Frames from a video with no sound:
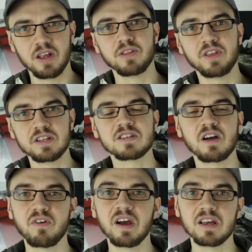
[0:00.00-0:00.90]
then
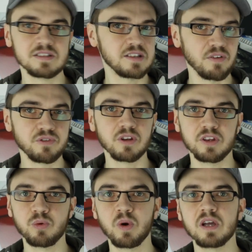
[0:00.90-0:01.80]
sapphire is
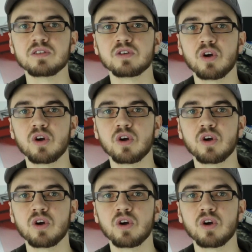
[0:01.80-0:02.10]
definitely the way to